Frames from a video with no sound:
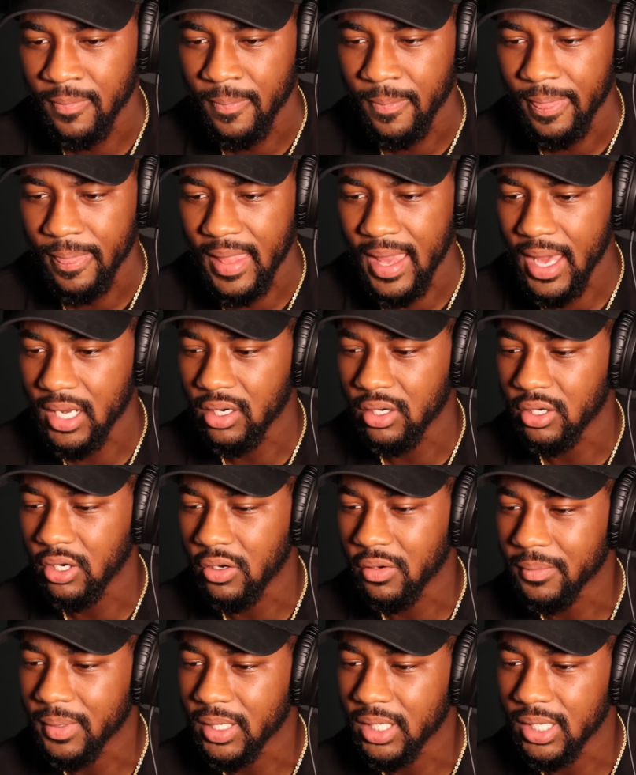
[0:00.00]
I don't know,
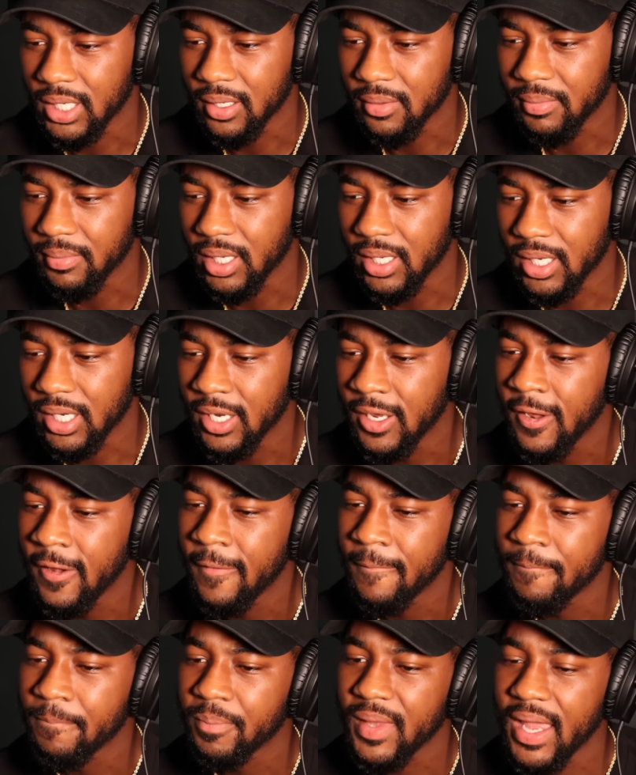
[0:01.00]
my nigga, but
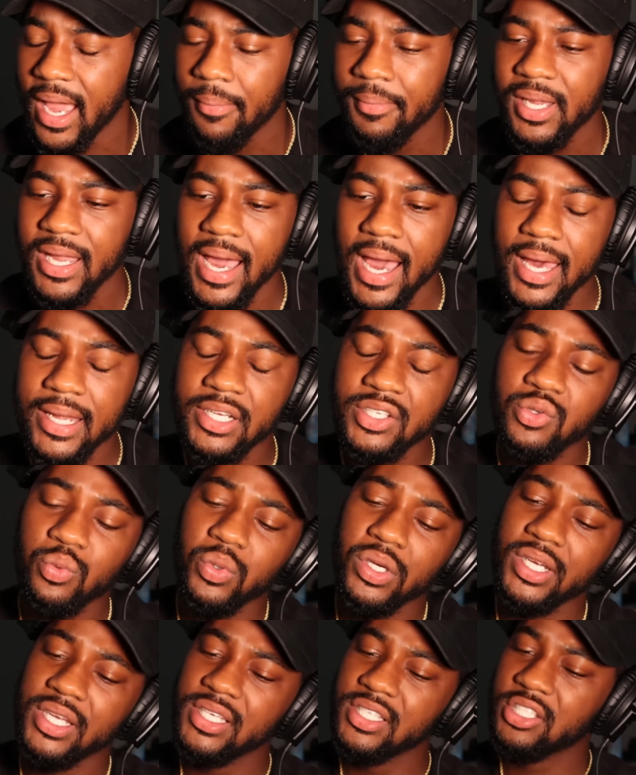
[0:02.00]
I'll be honest,
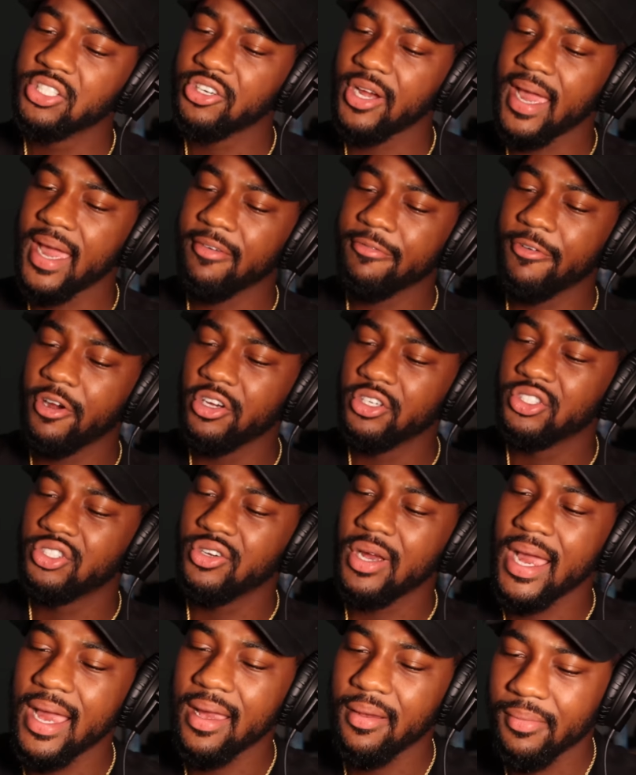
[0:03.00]
when this track first
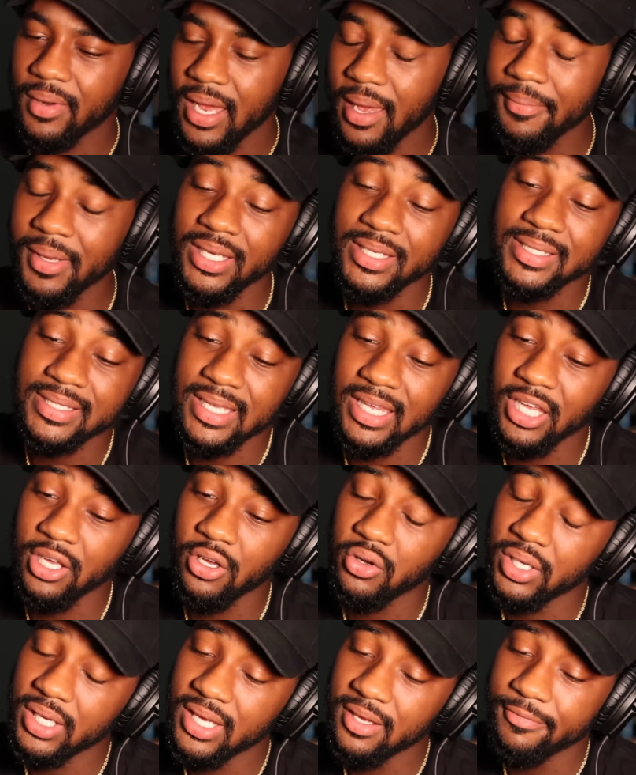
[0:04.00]
dropped, I mean,
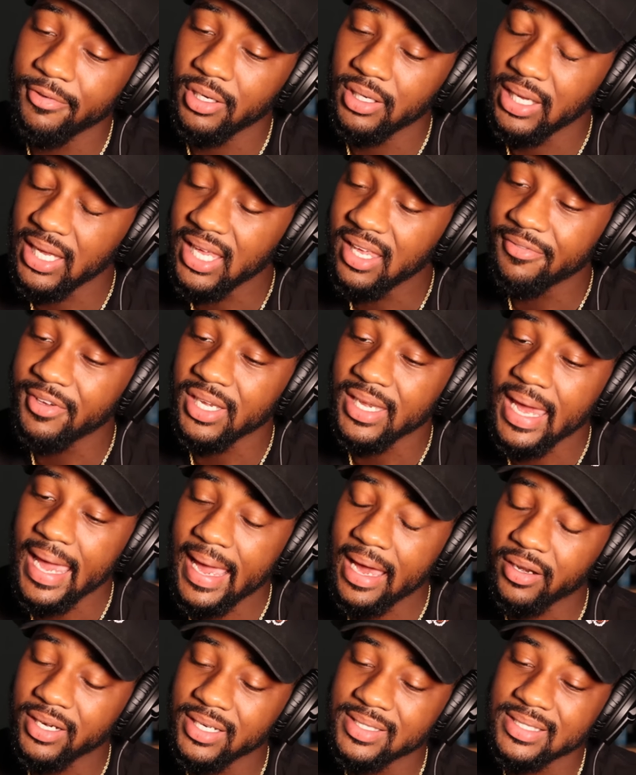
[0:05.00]
still even even
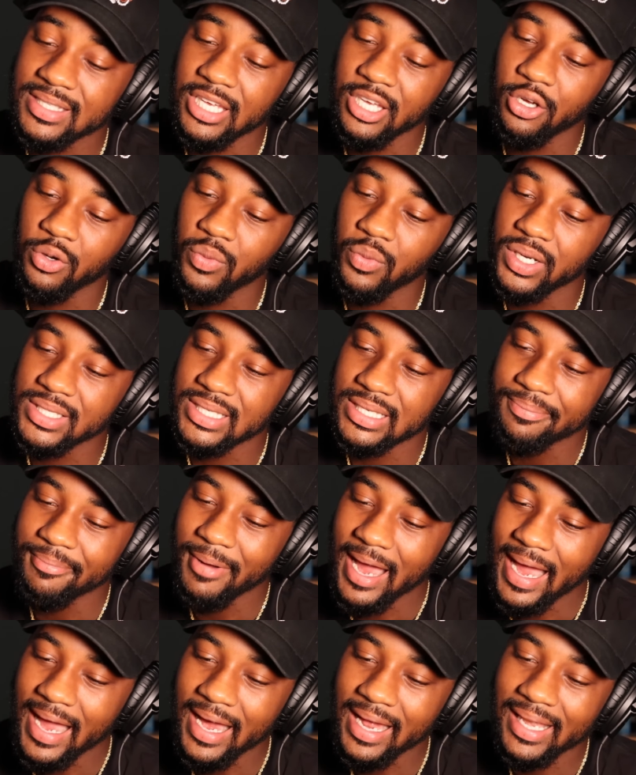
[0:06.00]
now, this still wasn't
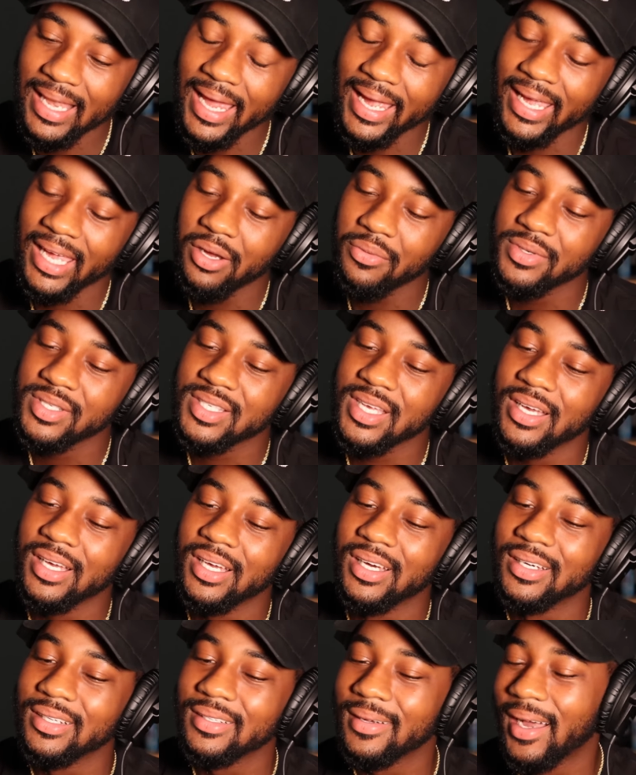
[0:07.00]
my like it was
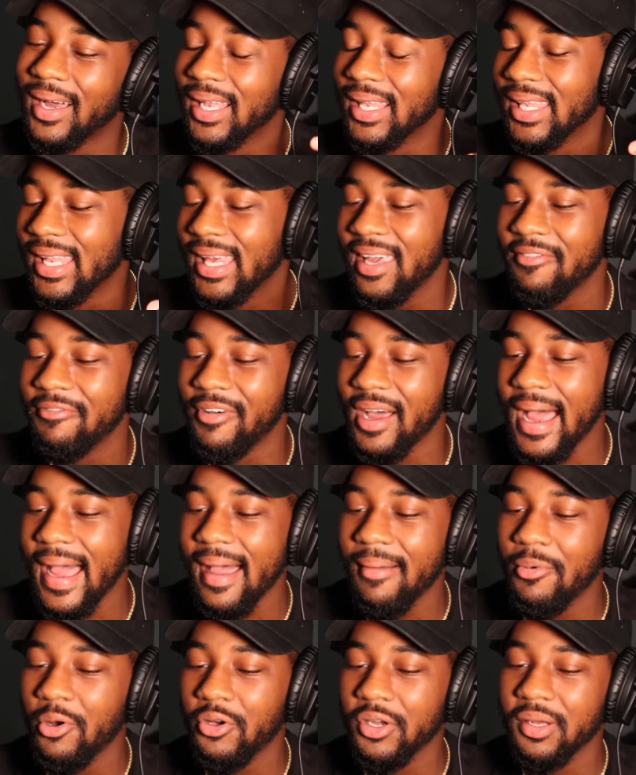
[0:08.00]
a, a lit
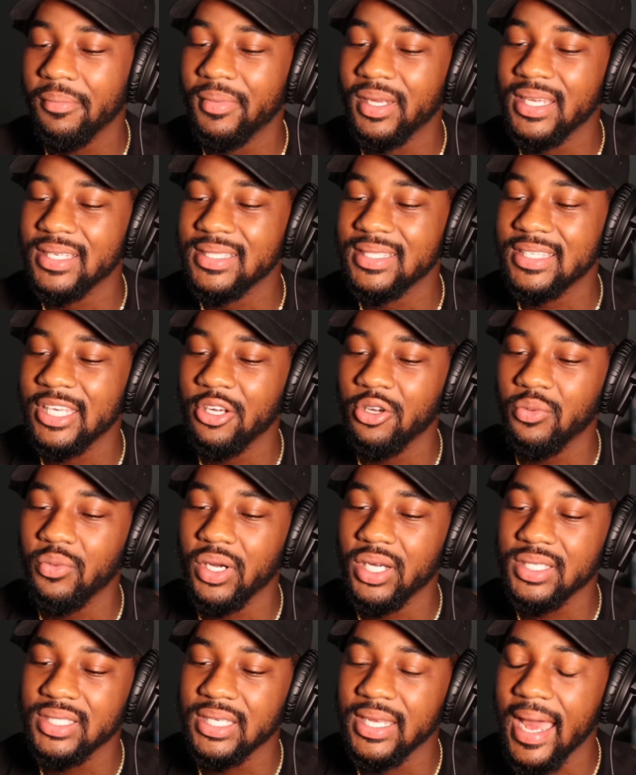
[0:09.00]
vibe on it, but it still
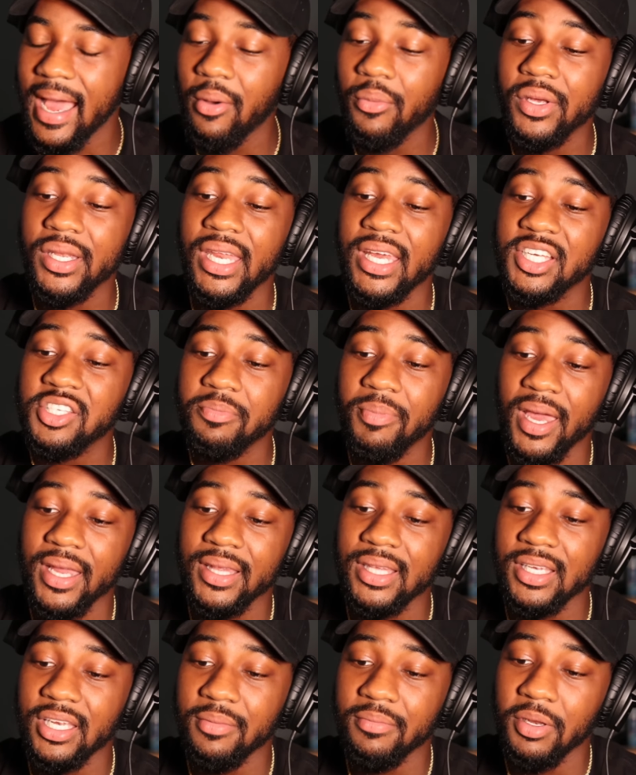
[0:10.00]
wasn't I wouldn't have
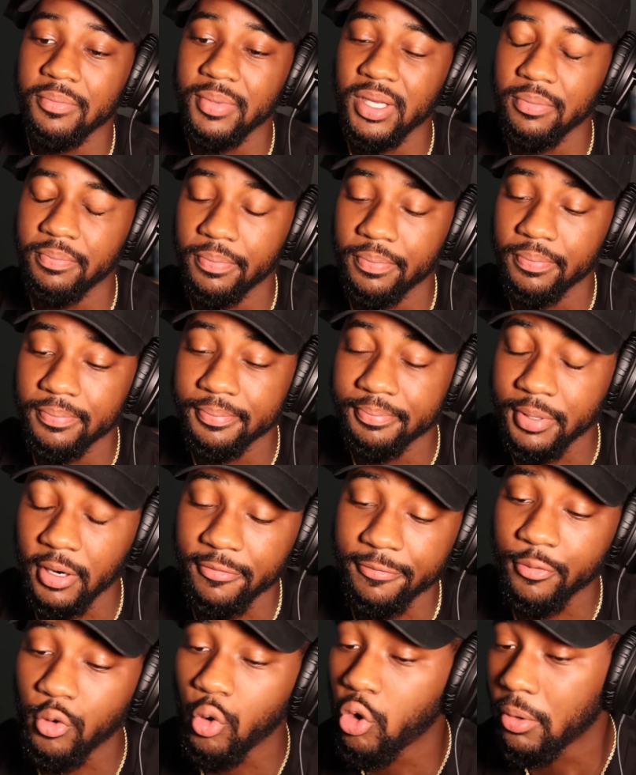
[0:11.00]
expected them to be
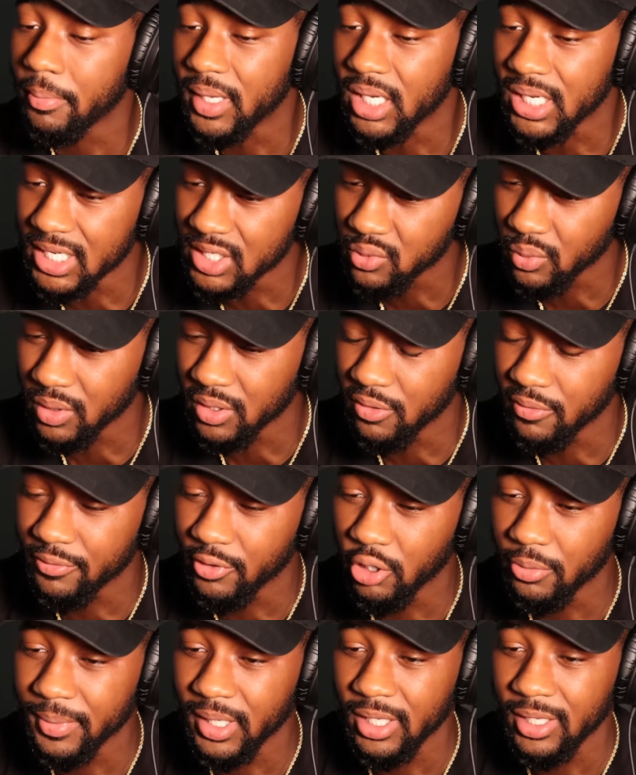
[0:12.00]
performing this one, you
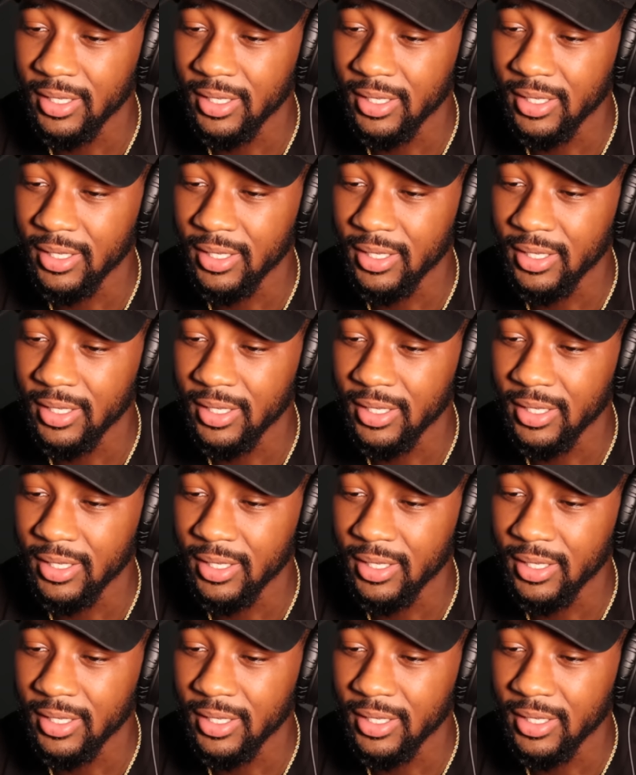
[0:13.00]
feel me?